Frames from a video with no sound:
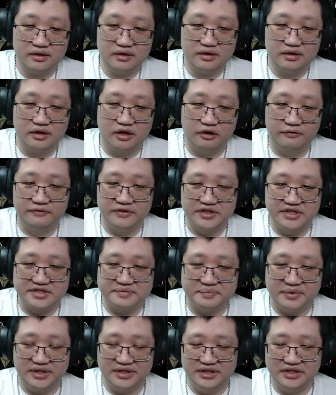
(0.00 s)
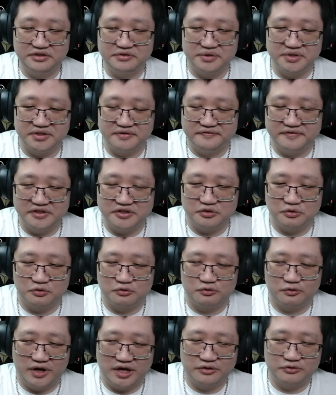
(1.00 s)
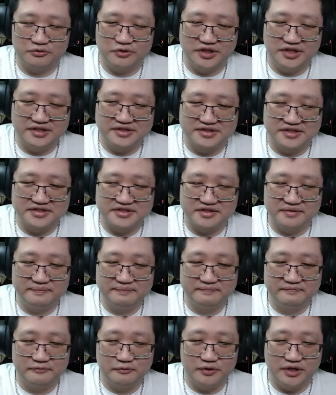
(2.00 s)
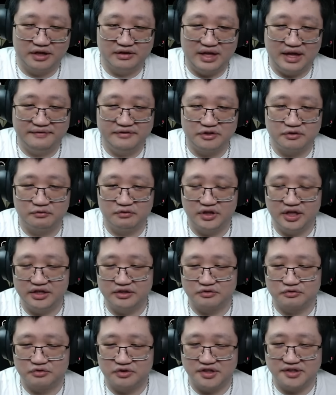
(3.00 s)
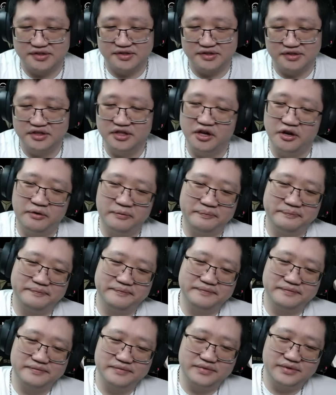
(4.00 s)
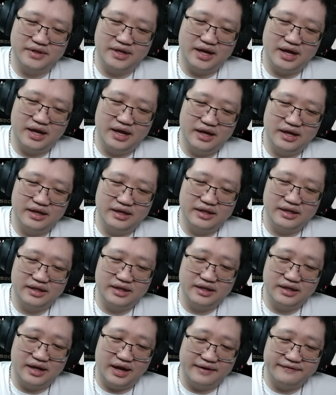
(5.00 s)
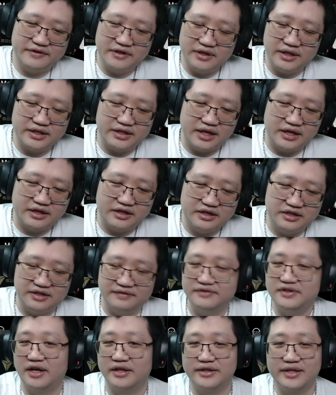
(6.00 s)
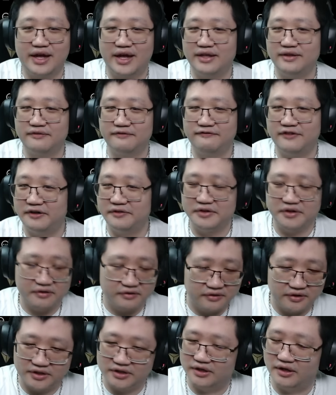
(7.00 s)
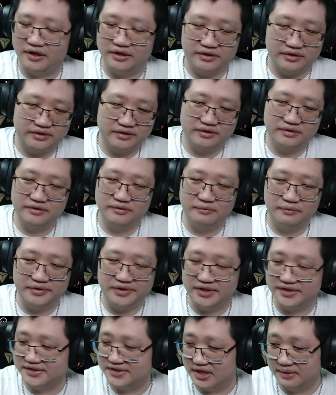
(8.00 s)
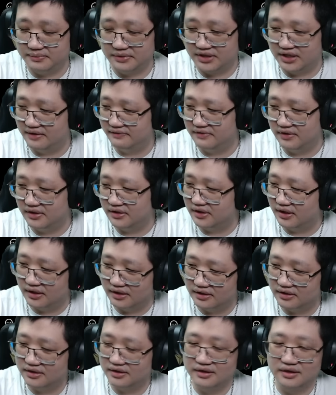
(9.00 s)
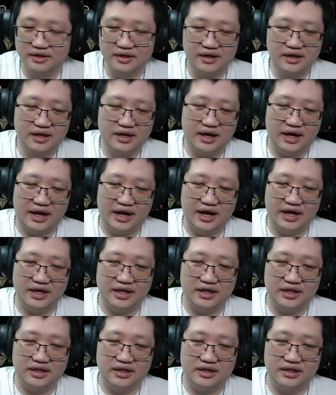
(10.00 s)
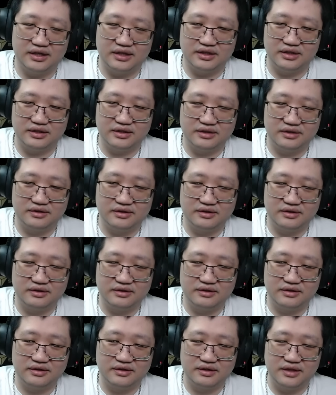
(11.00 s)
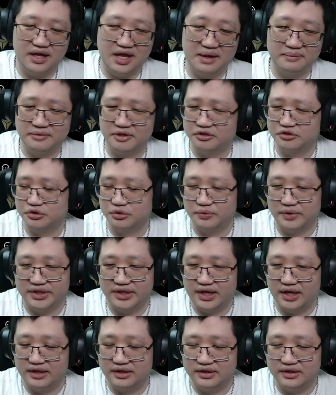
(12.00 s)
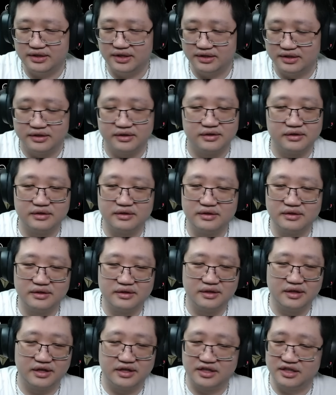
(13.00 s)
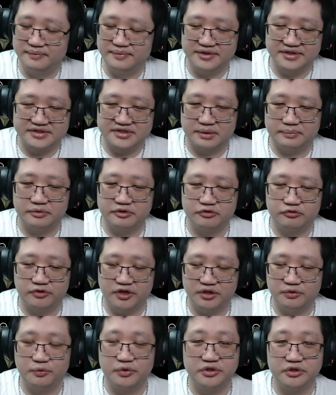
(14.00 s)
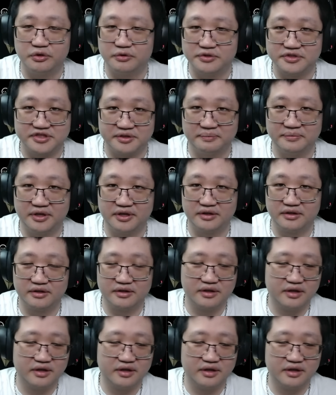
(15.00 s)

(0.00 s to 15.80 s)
hopefully, this might lead to an official crown trading system without having to rely on trust. You know, I feel like they could have done that very early on when they set up the gifting thing. I am not sure why they didn't. It could have been a separate trade window or something,